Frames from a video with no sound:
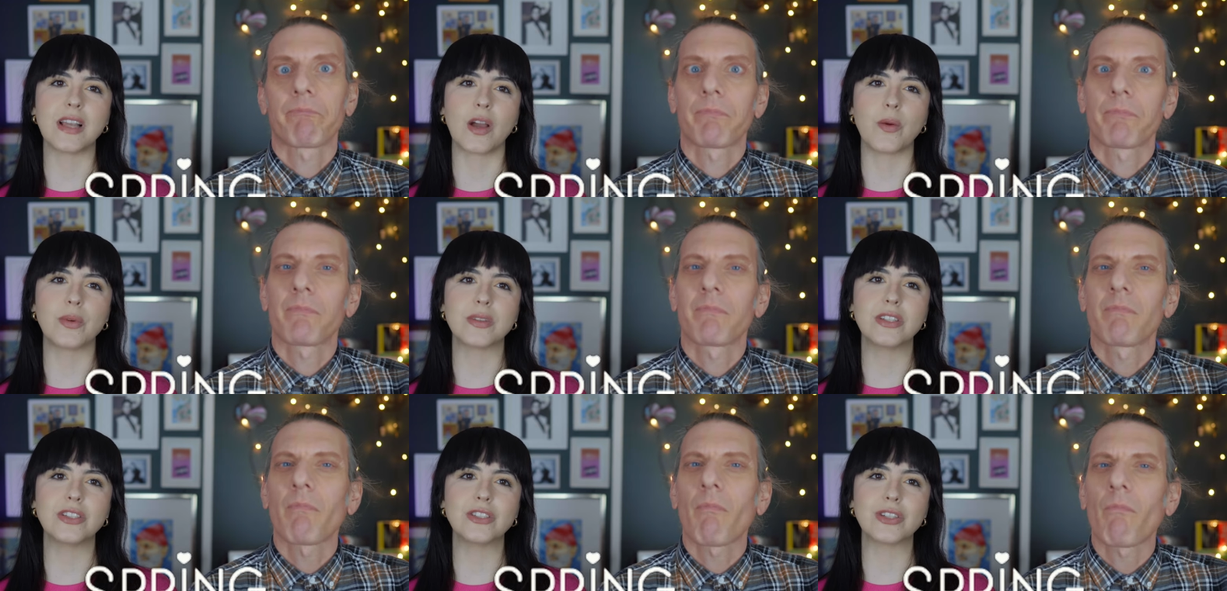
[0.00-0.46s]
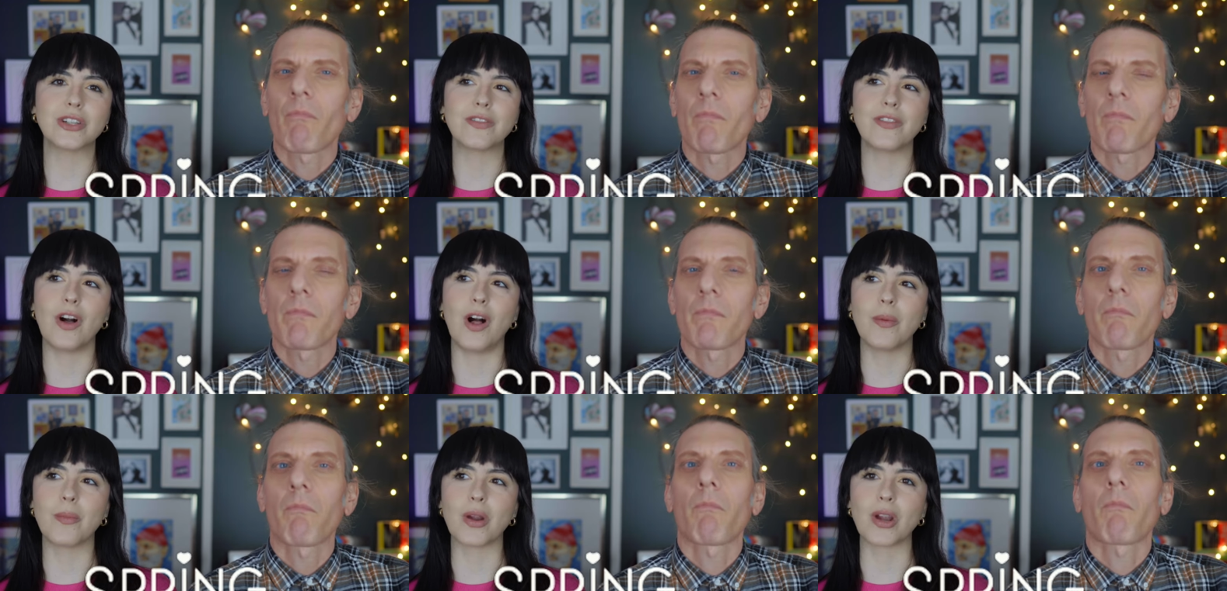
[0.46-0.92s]
Speaker 1: I wasn't sure
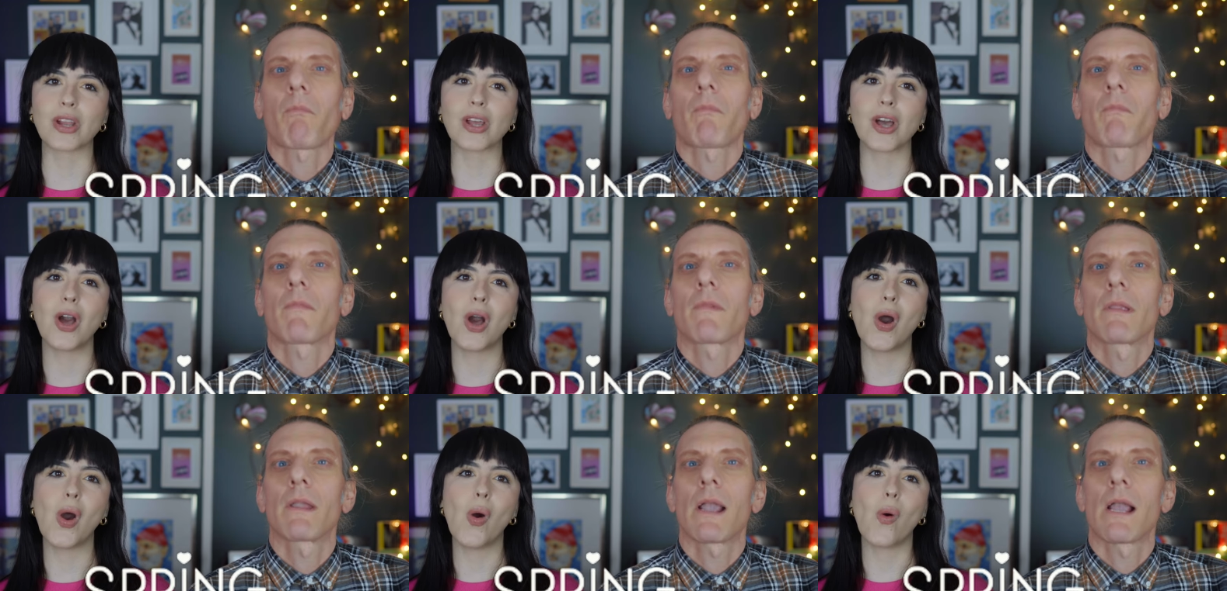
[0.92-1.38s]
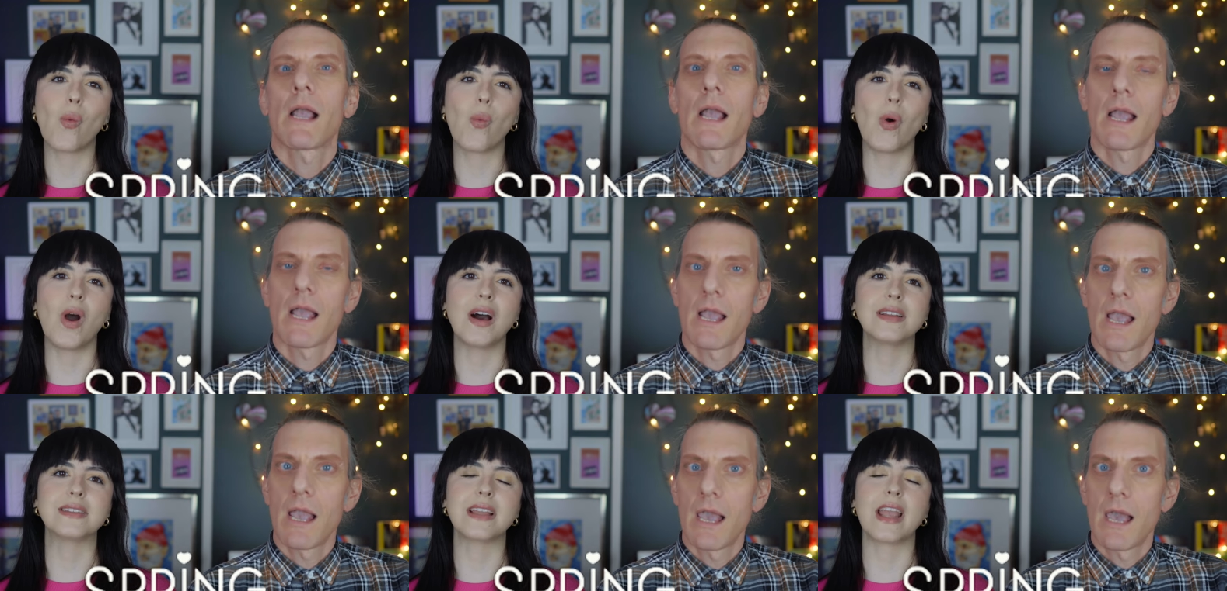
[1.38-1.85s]
if Hallmark
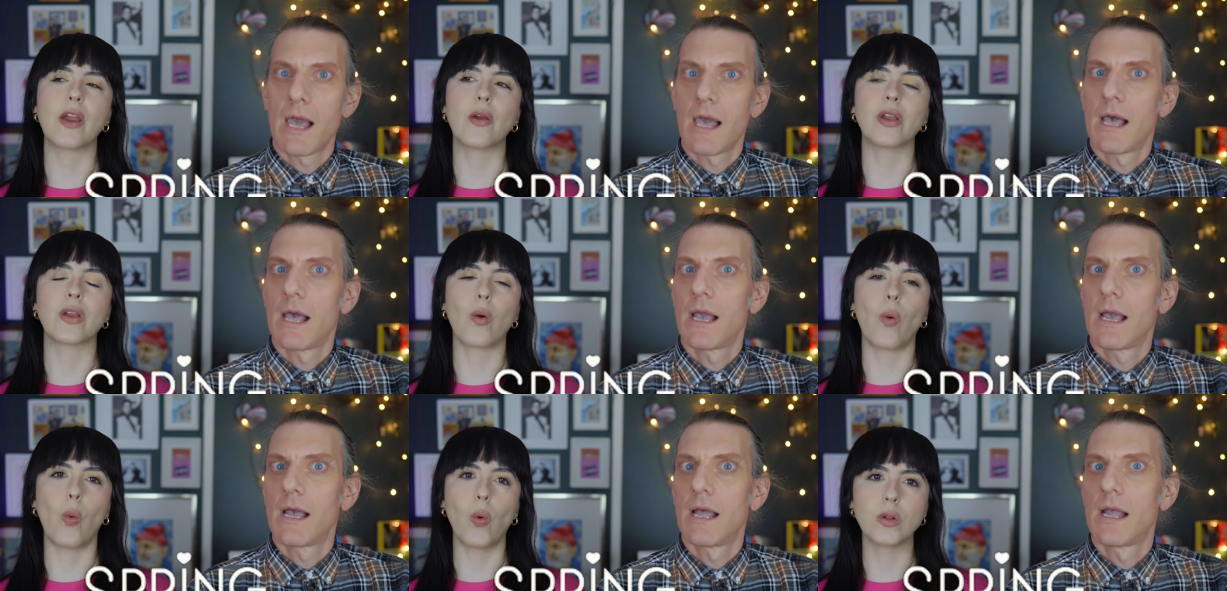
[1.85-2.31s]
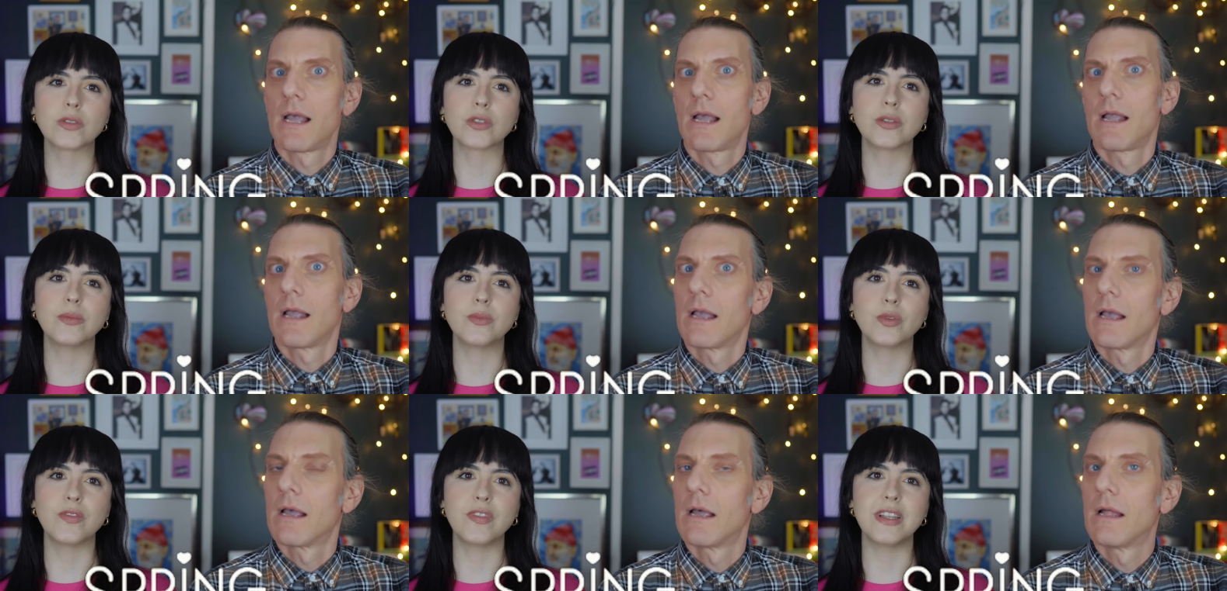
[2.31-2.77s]
was airing
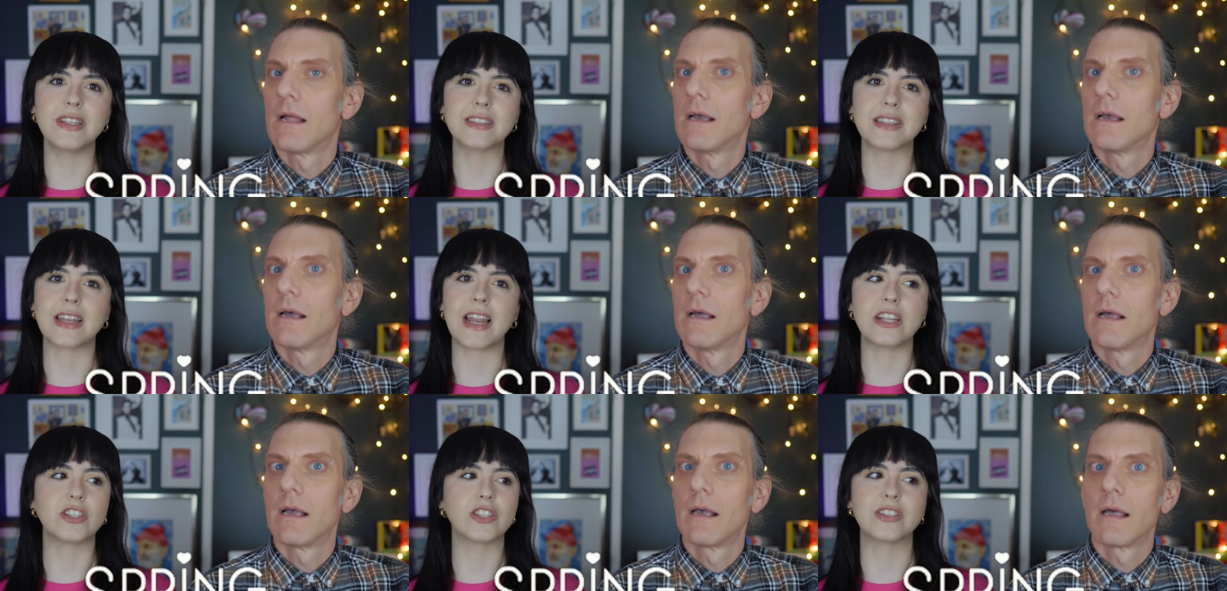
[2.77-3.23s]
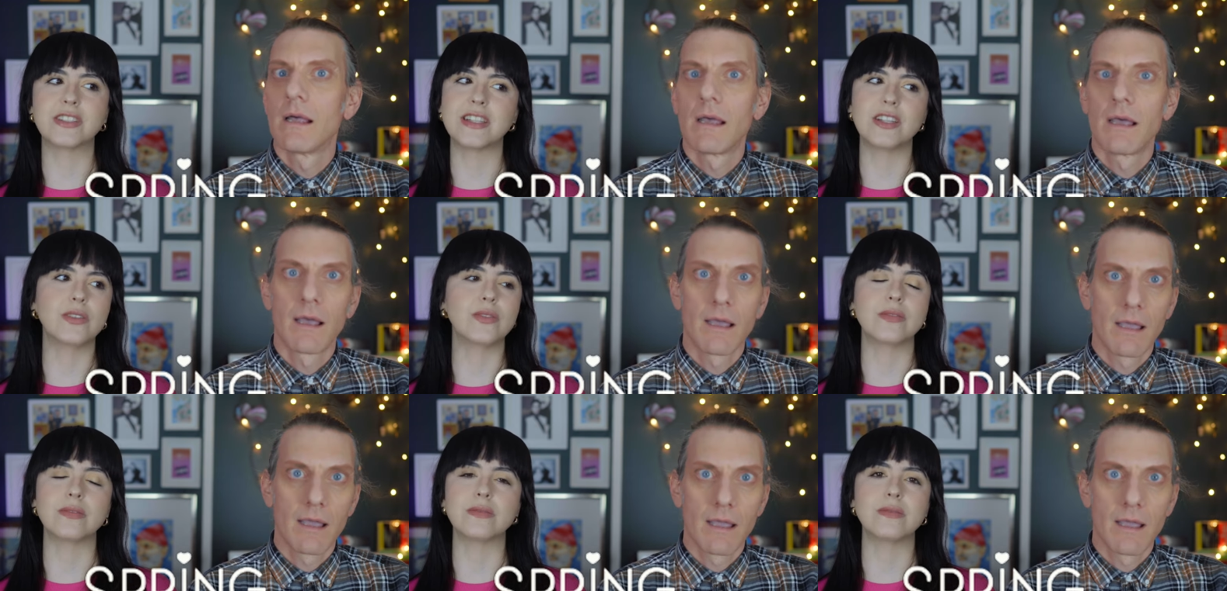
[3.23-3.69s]
older movies that I just
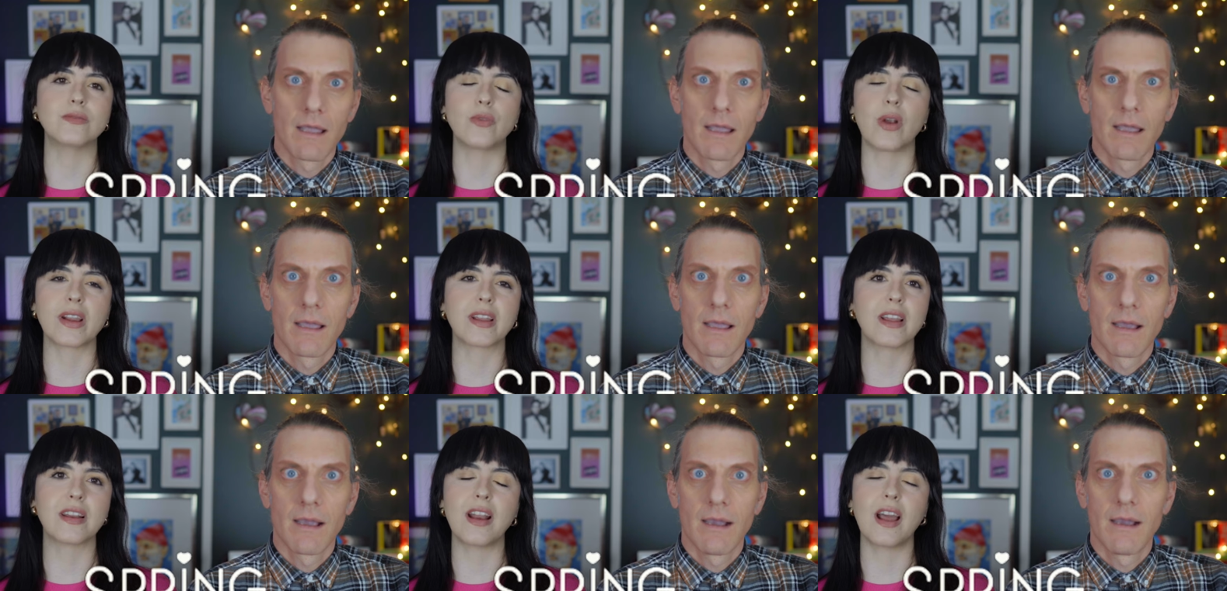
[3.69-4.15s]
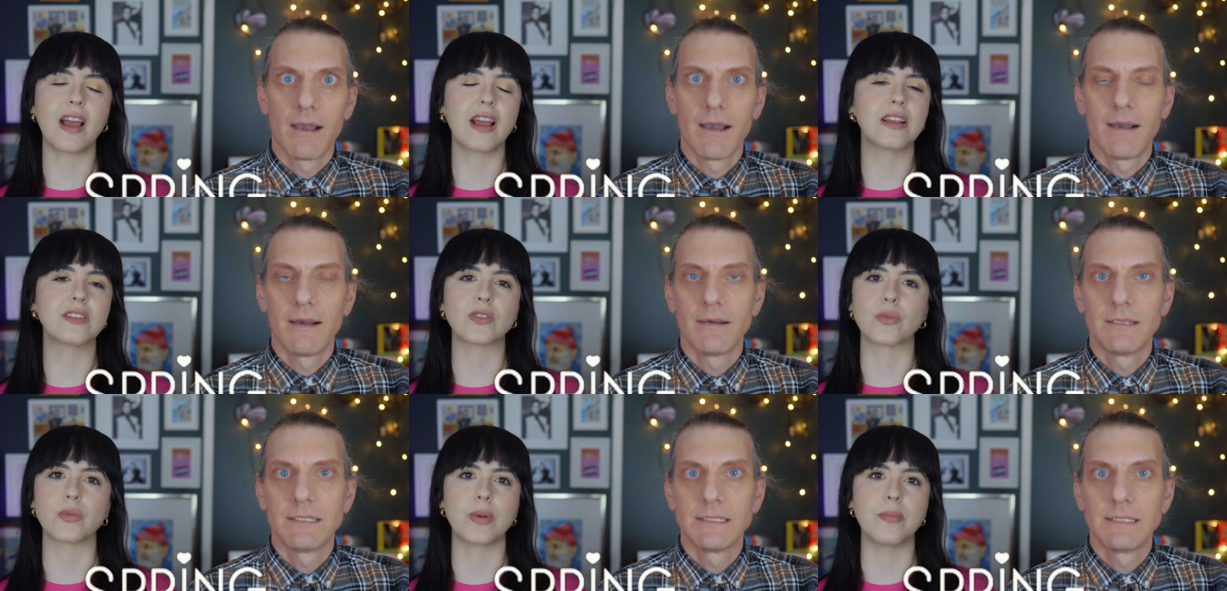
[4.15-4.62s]
didn't
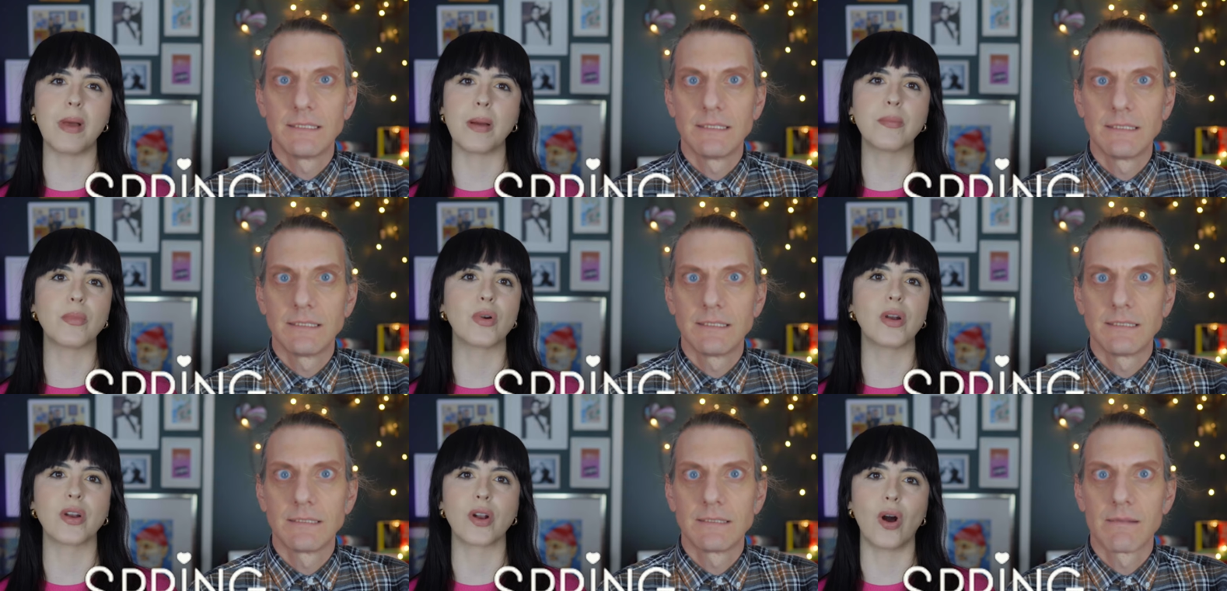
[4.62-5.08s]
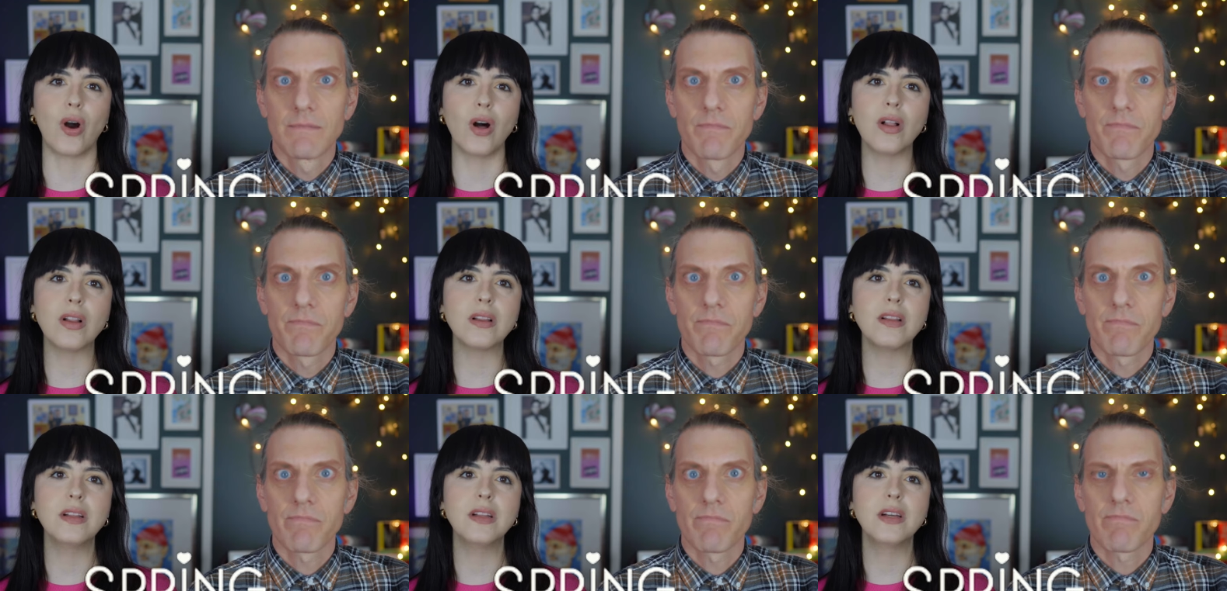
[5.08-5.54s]
recognize or remember at all,